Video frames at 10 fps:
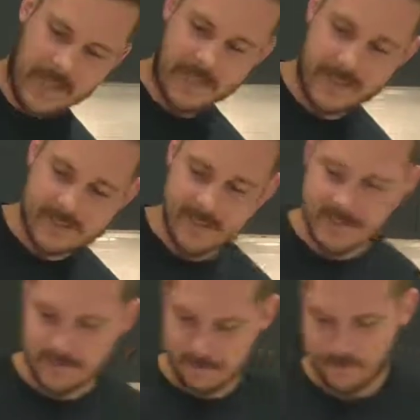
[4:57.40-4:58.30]
And that's
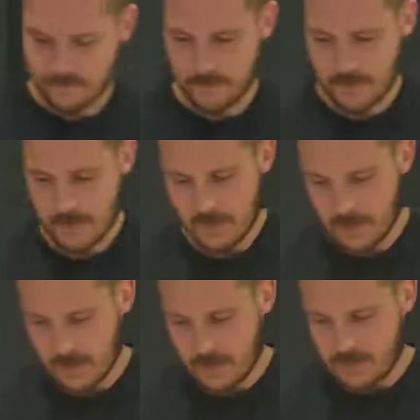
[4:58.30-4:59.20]
it.
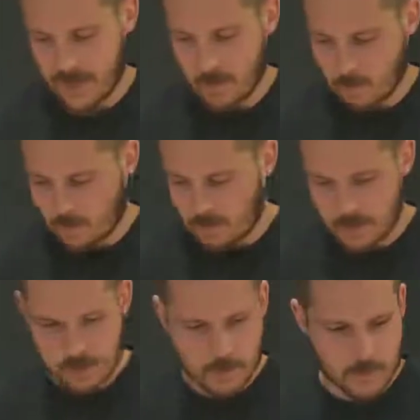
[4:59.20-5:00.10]
So So now what we're going to
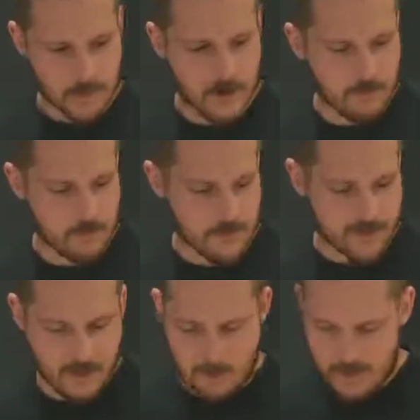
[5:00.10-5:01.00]
do is we're going to cover
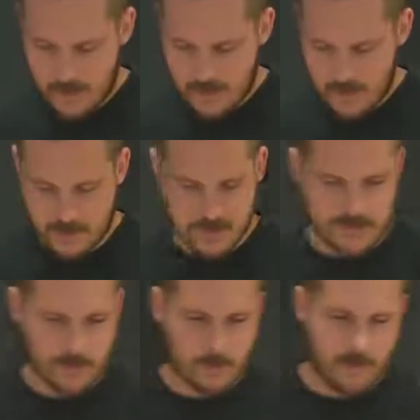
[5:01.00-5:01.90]
this up,
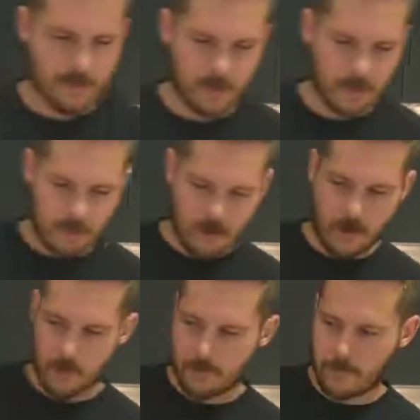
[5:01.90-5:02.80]
just like we covered up
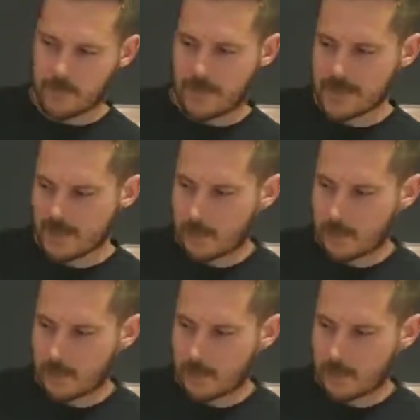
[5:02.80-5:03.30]
our first batch.